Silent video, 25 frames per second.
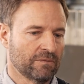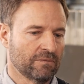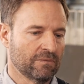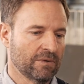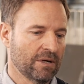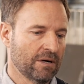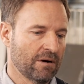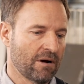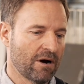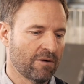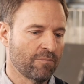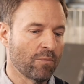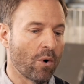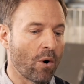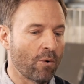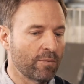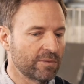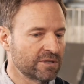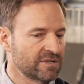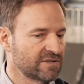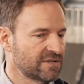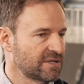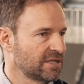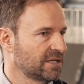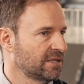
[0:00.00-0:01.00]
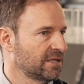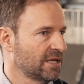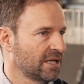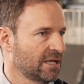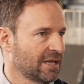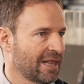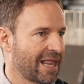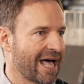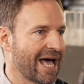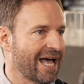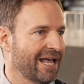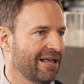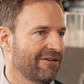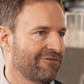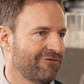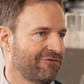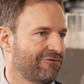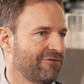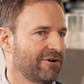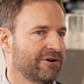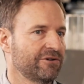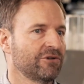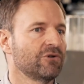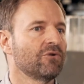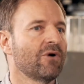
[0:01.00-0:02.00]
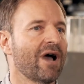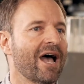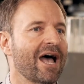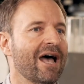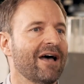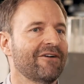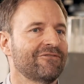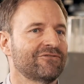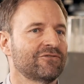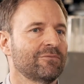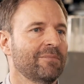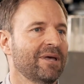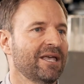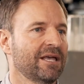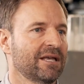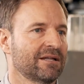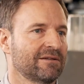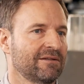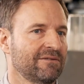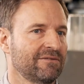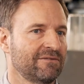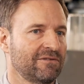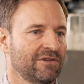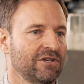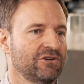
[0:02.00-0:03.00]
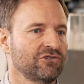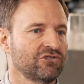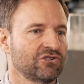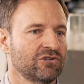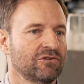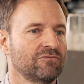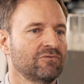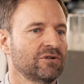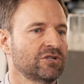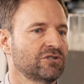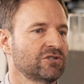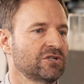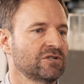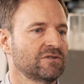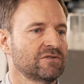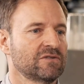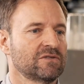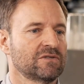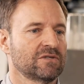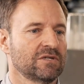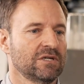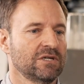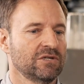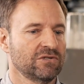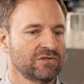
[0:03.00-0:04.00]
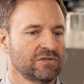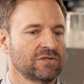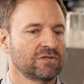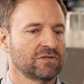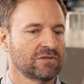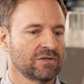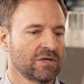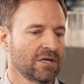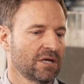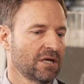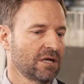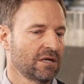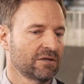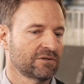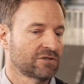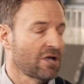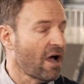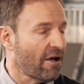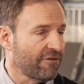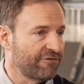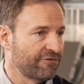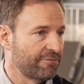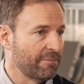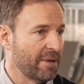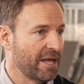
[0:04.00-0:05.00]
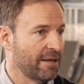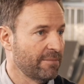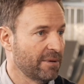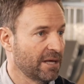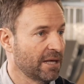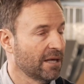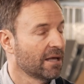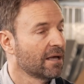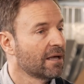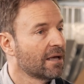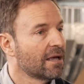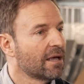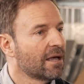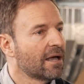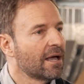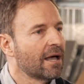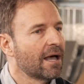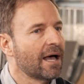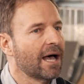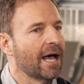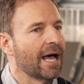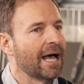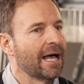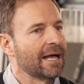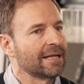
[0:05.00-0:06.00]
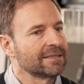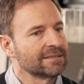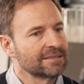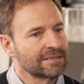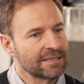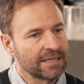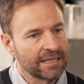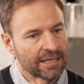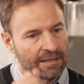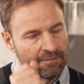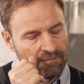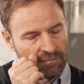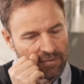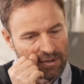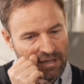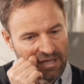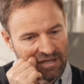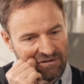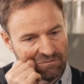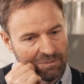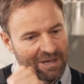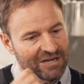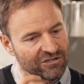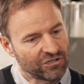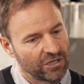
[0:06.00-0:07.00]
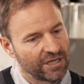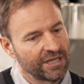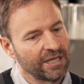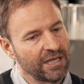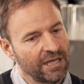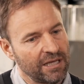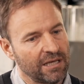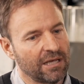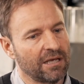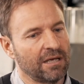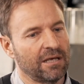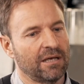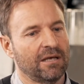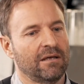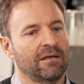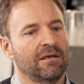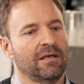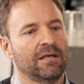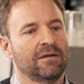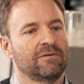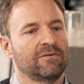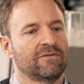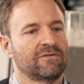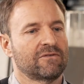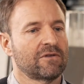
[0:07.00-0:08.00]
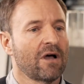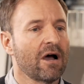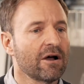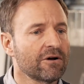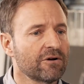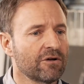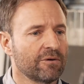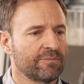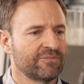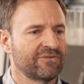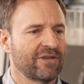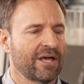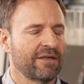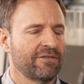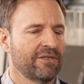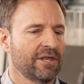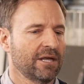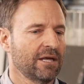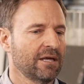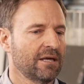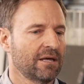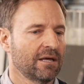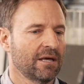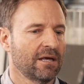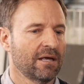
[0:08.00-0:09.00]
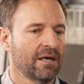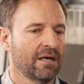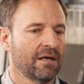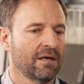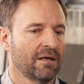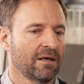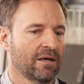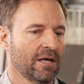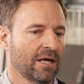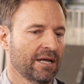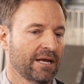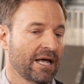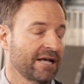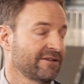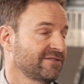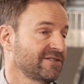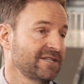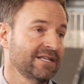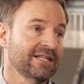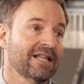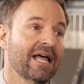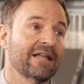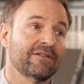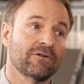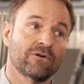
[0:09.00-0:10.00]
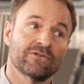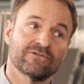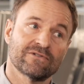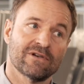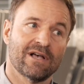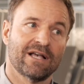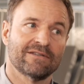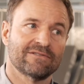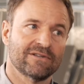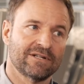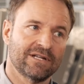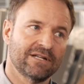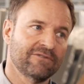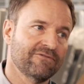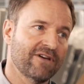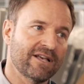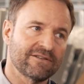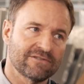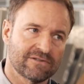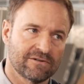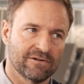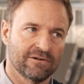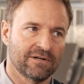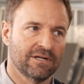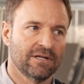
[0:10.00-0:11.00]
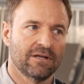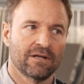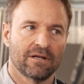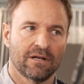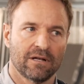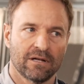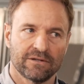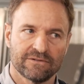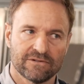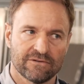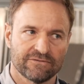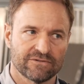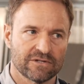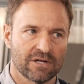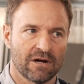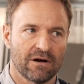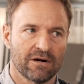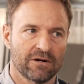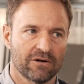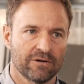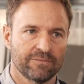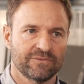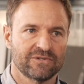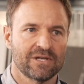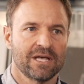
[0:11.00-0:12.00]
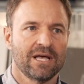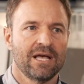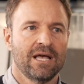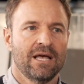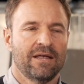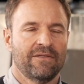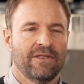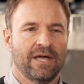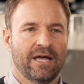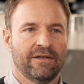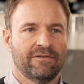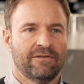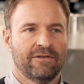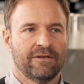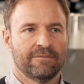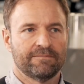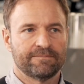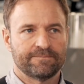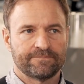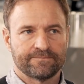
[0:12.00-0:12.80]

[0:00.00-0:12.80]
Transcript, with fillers: there are moments in, in life where you have to make a decision which is, is tough maybe and um, especially uh, in startups i think uh, and i see that also as an investor in lots of startups that